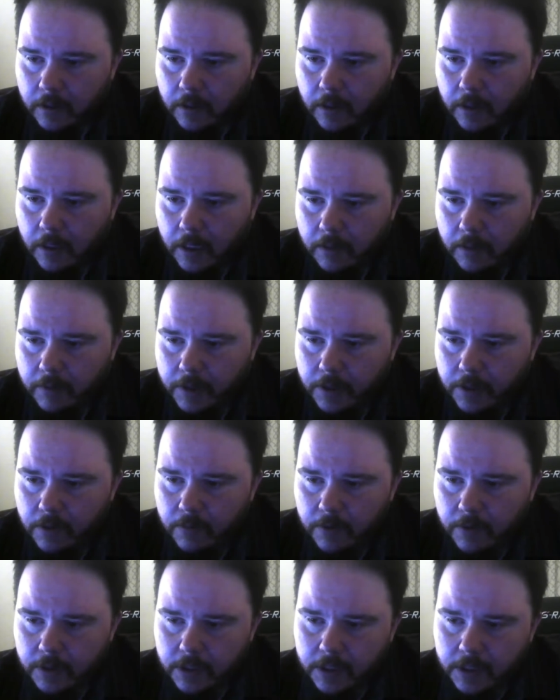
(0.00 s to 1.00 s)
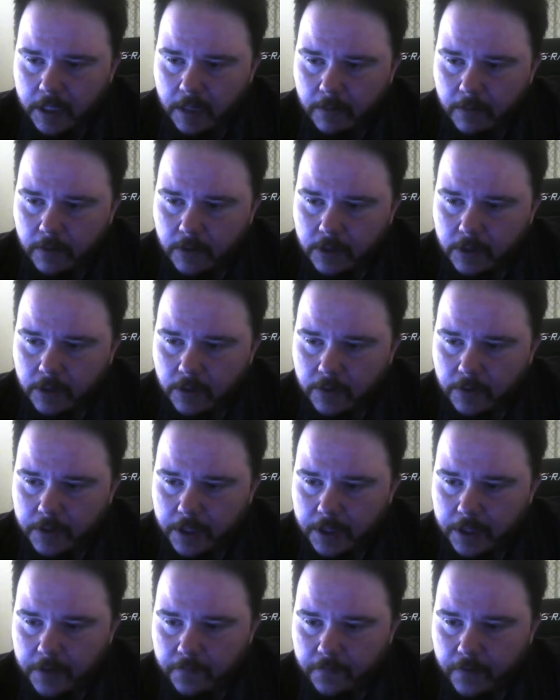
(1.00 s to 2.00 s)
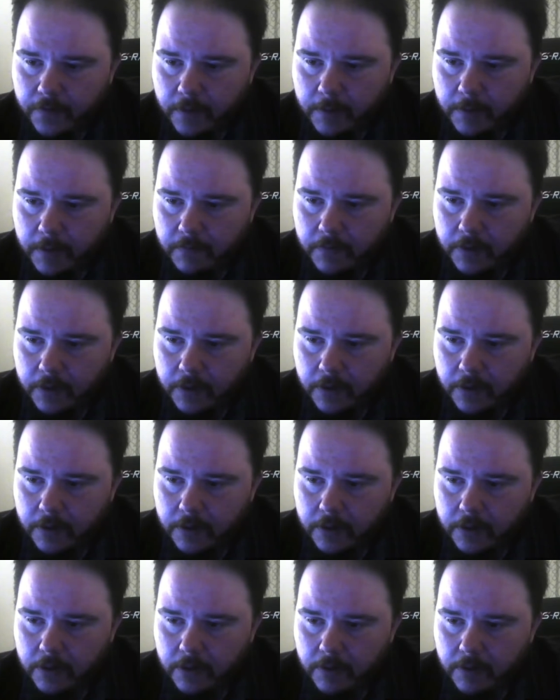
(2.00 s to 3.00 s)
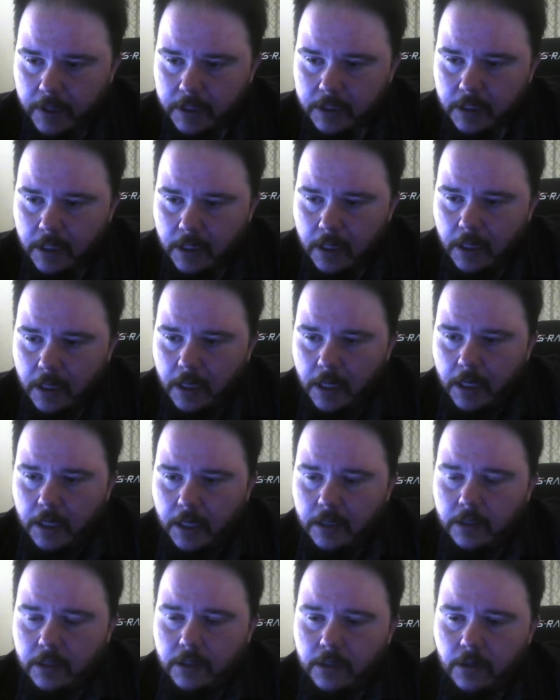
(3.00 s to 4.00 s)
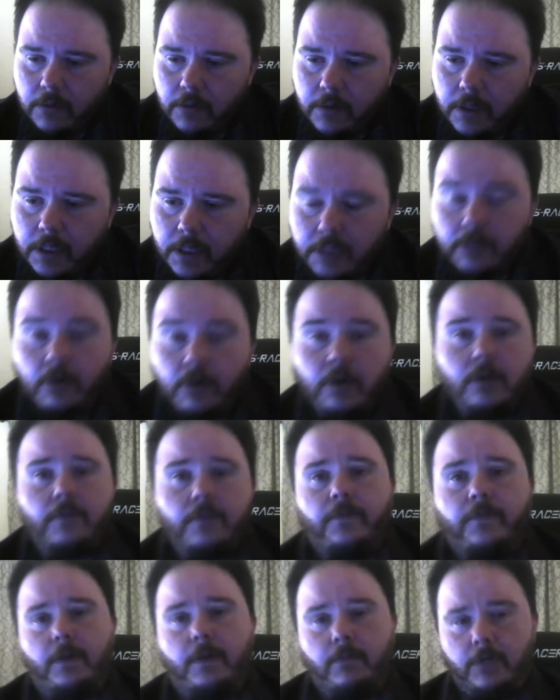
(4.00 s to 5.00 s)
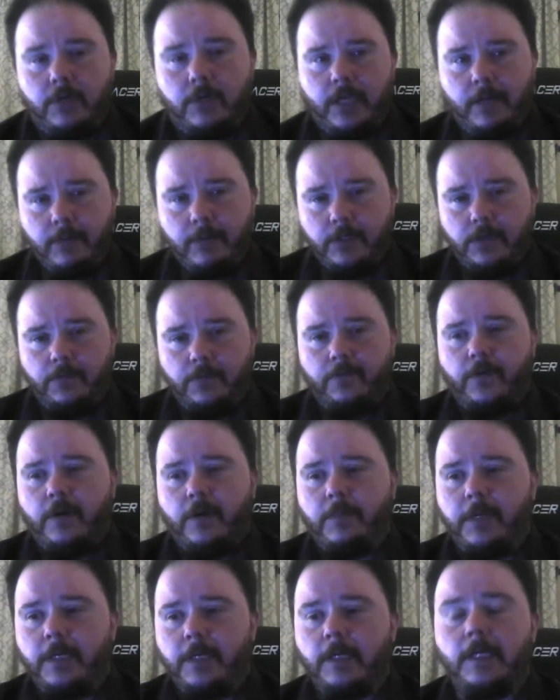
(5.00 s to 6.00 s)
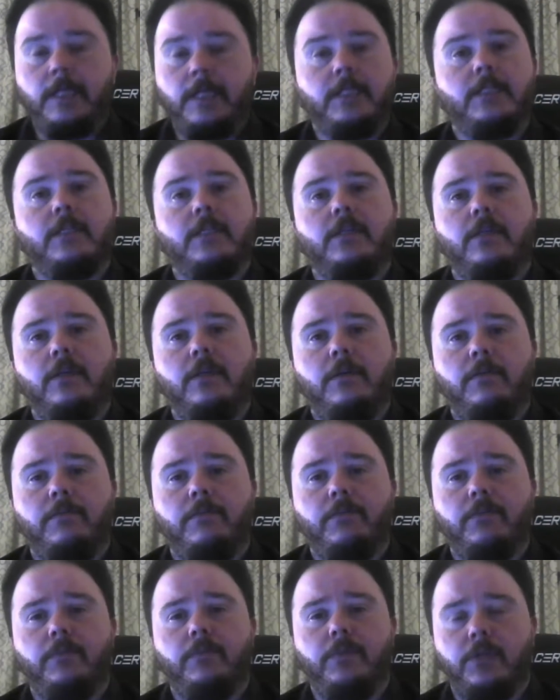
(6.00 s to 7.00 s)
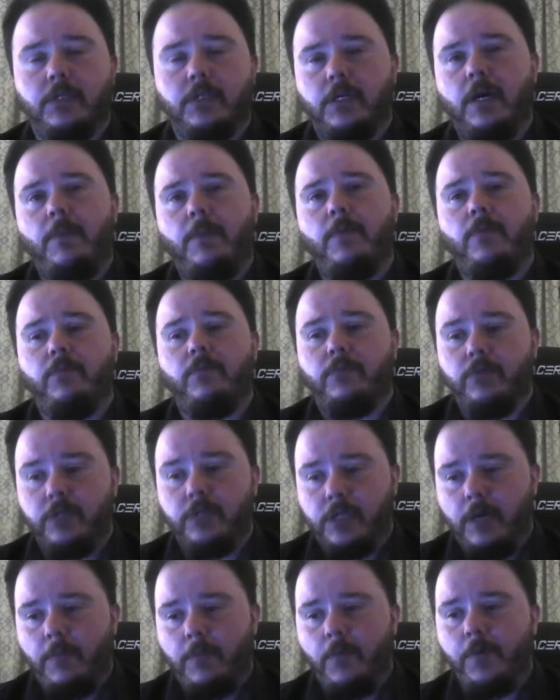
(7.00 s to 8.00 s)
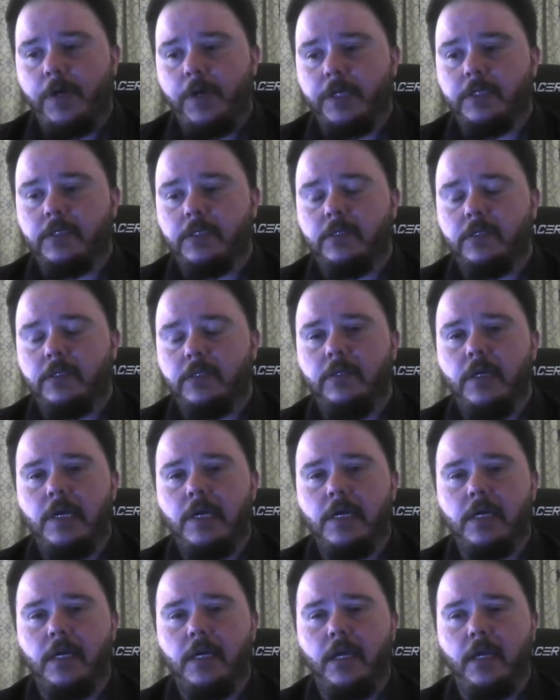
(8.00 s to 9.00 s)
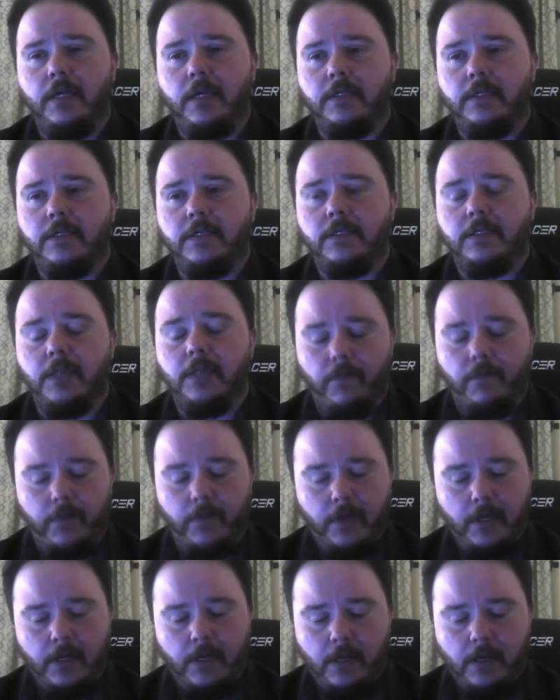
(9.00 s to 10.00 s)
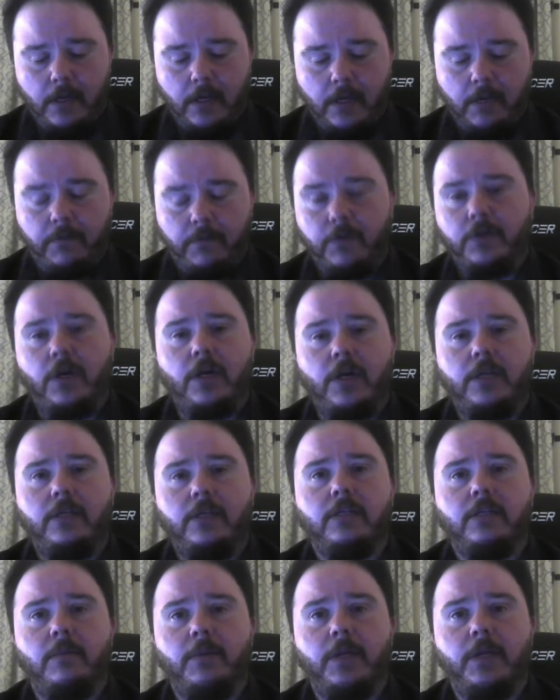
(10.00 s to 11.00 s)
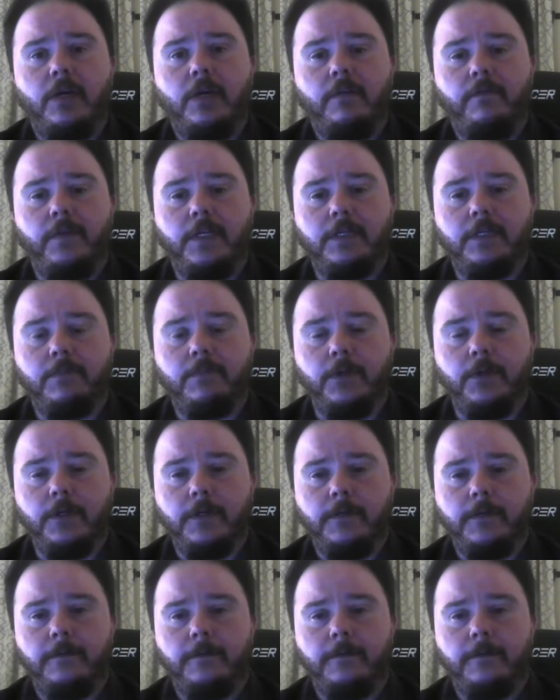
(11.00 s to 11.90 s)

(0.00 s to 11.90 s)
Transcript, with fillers: how do I know where a scammer is located from, even here in the U.S.? You know what? It's hard to find where scammers are from unless there's a couple. There's a couple ways, and, and this is tough if you're talking to somebody on Facebook